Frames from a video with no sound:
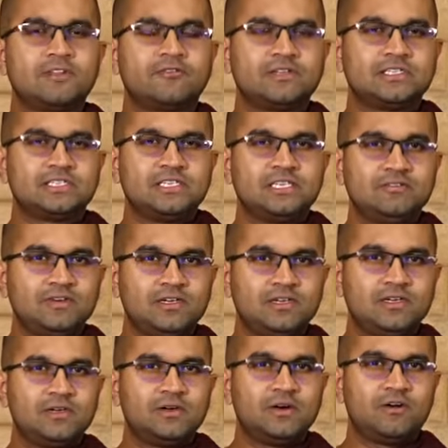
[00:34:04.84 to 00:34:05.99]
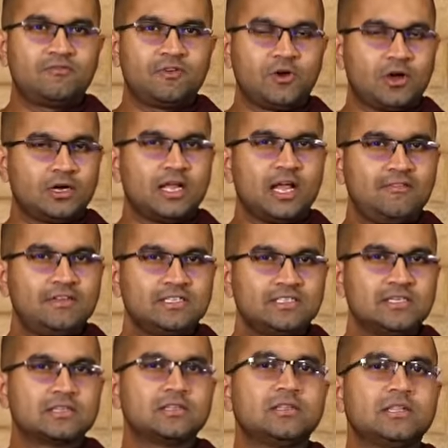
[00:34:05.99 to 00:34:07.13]
the receiver of not having
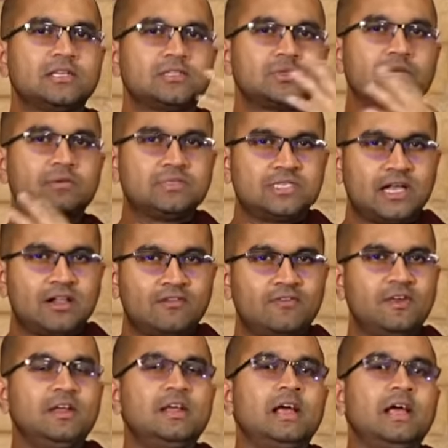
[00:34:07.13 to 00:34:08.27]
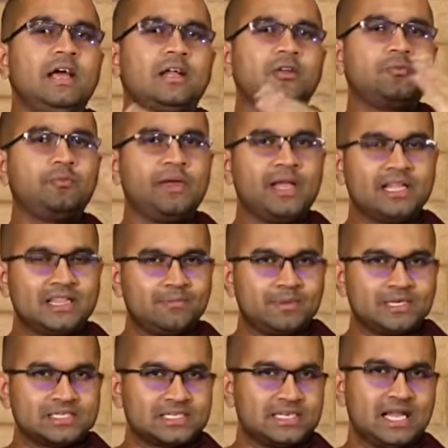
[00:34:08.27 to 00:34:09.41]
certain things to himself and to make the
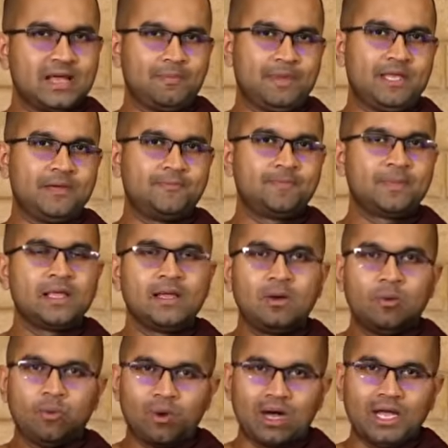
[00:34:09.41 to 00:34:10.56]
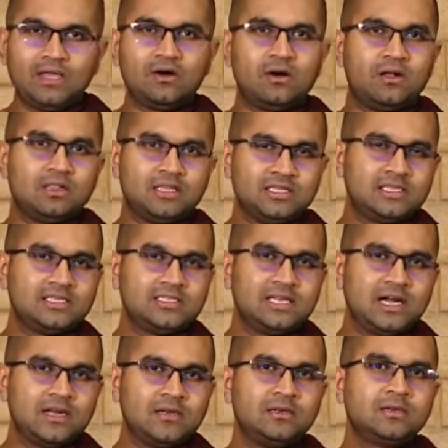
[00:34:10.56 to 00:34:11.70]
person happier. Why all this is
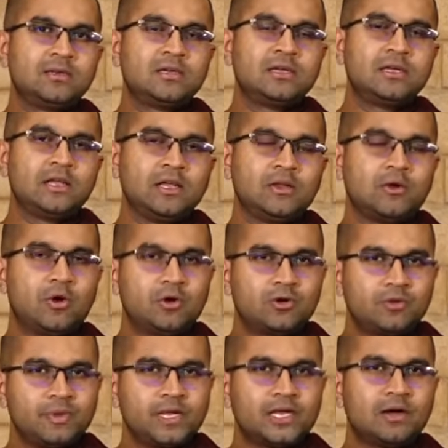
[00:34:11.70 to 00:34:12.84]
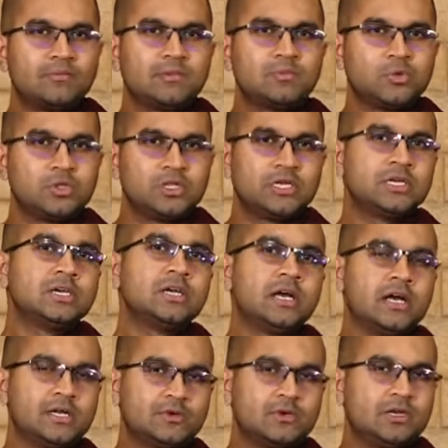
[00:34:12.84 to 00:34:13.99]
done? In order to become a Buddha
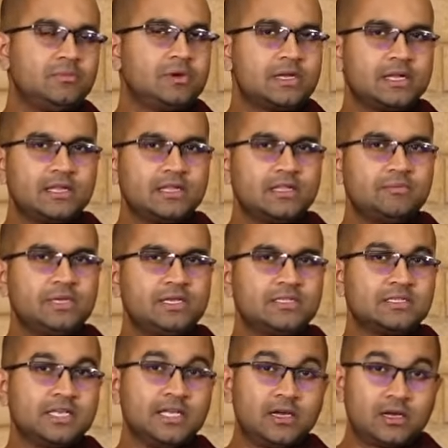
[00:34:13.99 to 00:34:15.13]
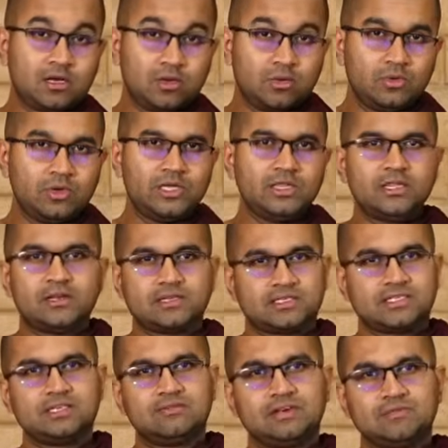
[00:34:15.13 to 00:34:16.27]
and to liberate the beings, including the
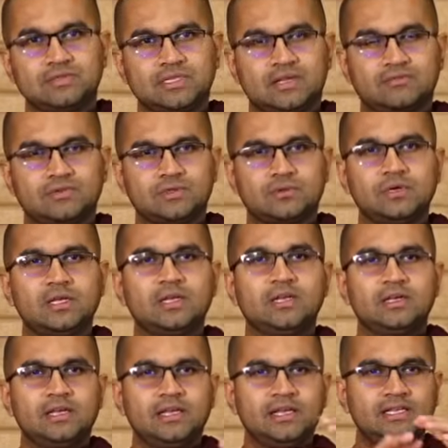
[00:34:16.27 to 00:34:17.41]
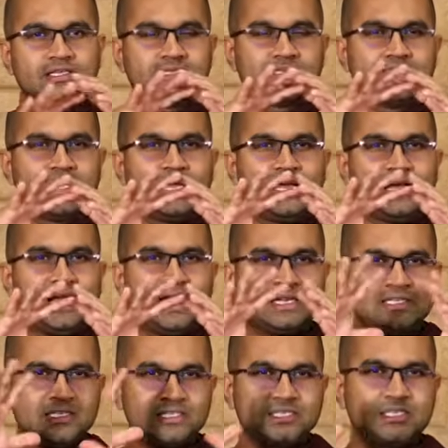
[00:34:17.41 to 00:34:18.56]
receiver himself. So his
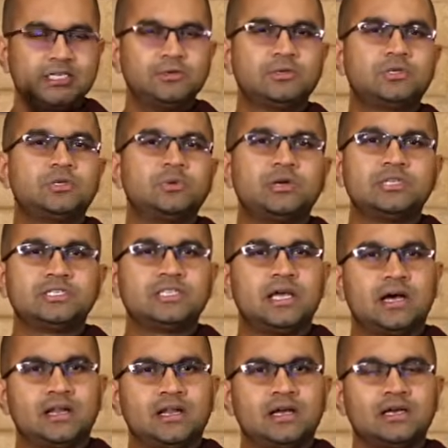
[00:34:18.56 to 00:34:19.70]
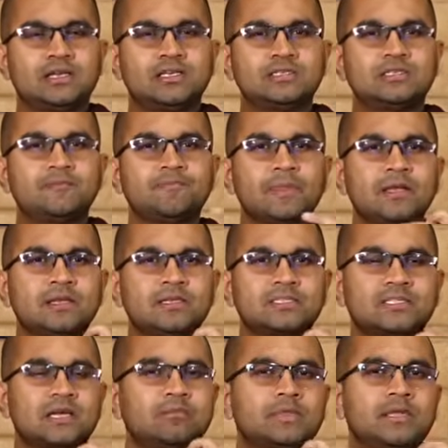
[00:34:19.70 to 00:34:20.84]
attitude towards dana is
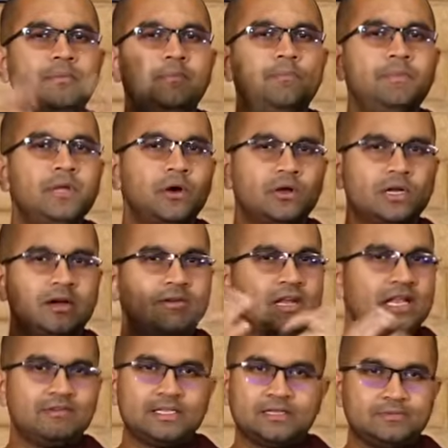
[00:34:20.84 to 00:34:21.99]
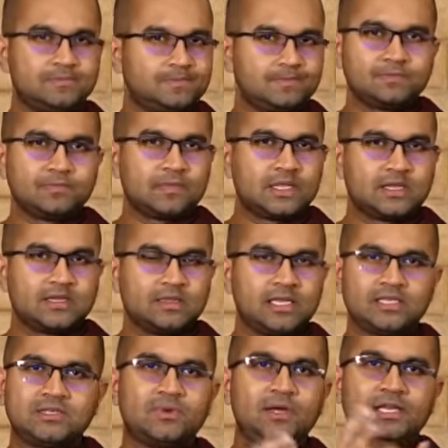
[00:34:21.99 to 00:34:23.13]
something beyond our level.
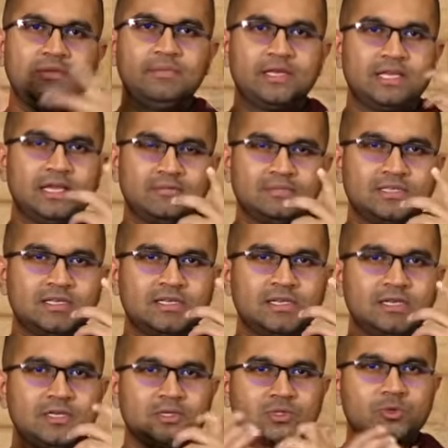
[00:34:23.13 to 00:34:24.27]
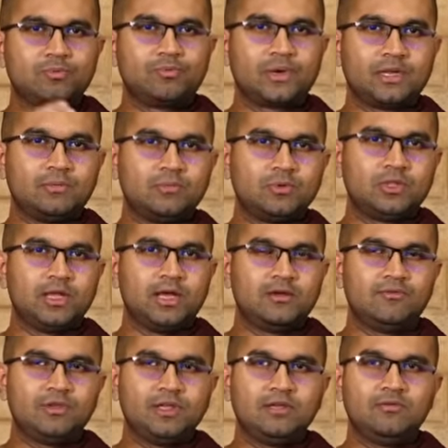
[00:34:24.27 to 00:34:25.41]
That's why he becomes the supreme Buddha,
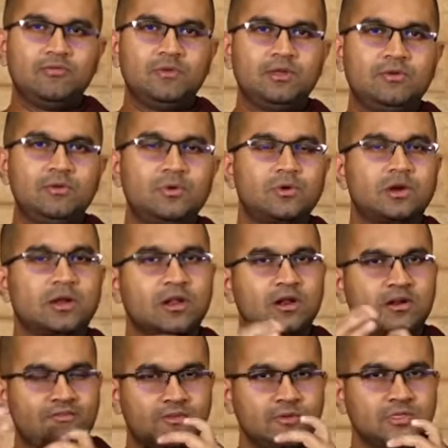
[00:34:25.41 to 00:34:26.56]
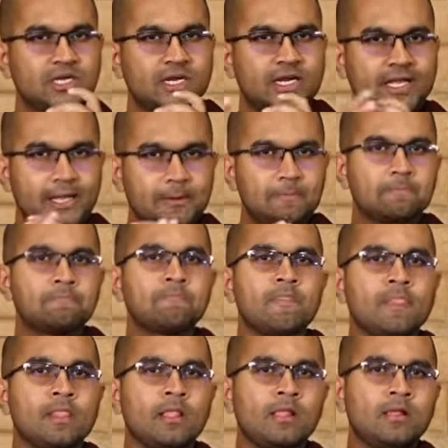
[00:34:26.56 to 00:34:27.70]
and we go refuge under him.
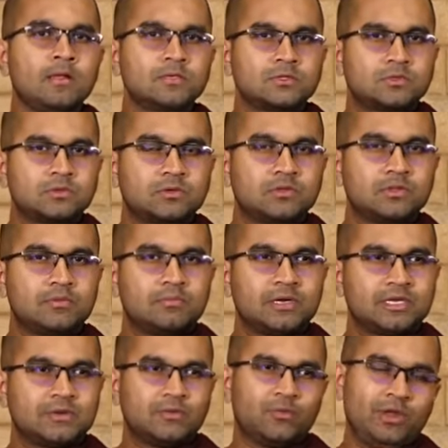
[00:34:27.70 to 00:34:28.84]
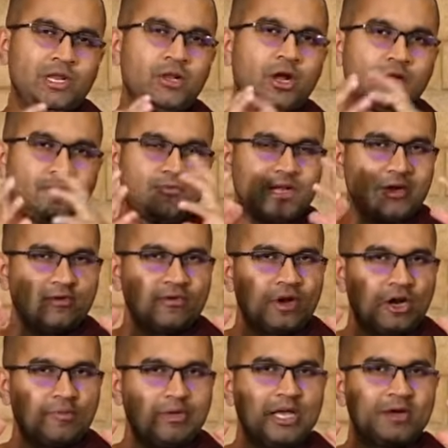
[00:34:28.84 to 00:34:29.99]
So, but we are
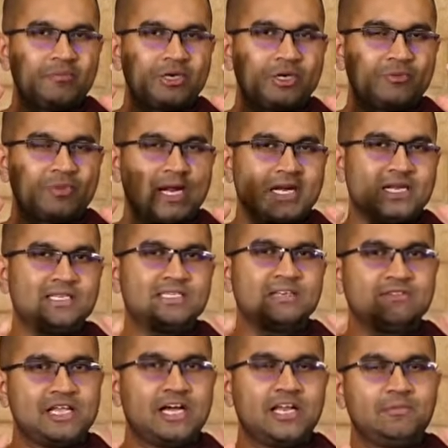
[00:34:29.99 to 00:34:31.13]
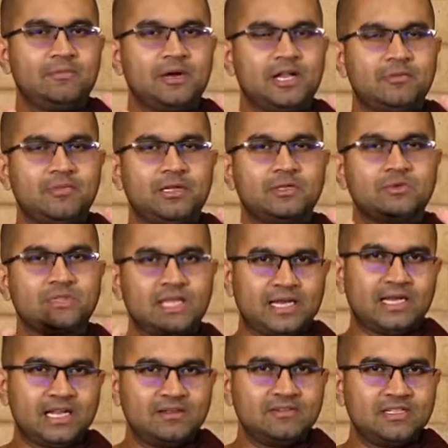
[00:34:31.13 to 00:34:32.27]
not be able to practice our dana parami to
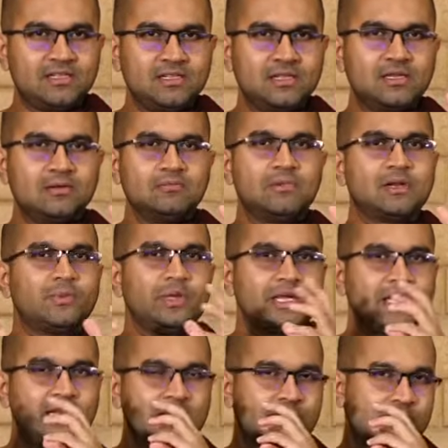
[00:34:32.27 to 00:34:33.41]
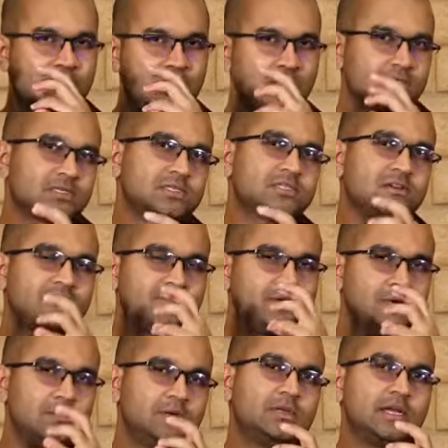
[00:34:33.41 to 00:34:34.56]
that level, but we can get lots of
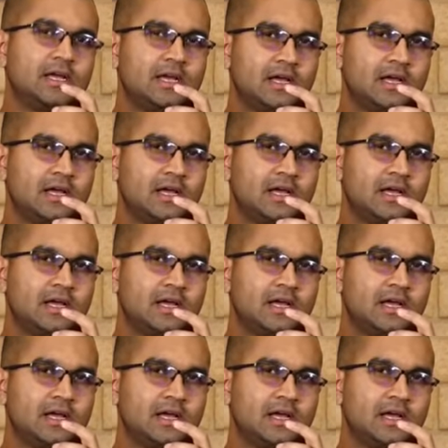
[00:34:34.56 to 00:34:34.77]
good